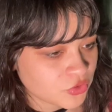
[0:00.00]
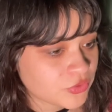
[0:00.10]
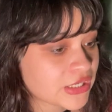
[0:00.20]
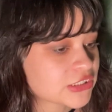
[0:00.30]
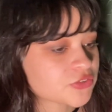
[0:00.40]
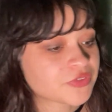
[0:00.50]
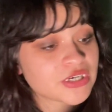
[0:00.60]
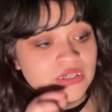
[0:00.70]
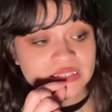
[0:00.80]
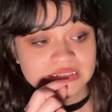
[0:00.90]
and a casual
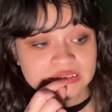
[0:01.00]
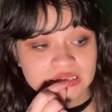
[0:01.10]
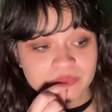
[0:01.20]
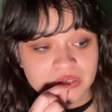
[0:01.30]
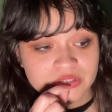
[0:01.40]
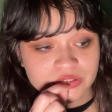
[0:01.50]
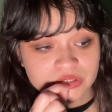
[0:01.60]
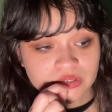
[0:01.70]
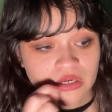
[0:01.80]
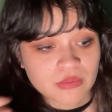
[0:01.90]
friend are in the same
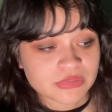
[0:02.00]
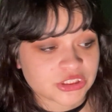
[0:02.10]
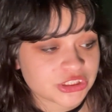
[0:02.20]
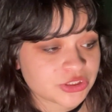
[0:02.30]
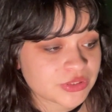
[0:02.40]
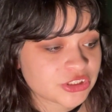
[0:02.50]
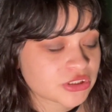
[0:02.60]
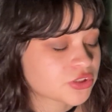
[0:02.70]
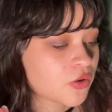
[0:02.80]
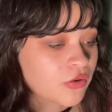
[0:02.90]
major, but she's doing
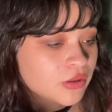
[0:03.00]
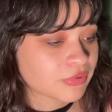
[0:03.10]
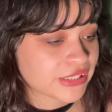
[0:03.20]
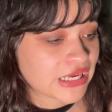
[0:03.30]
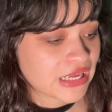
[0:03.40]
just horribly in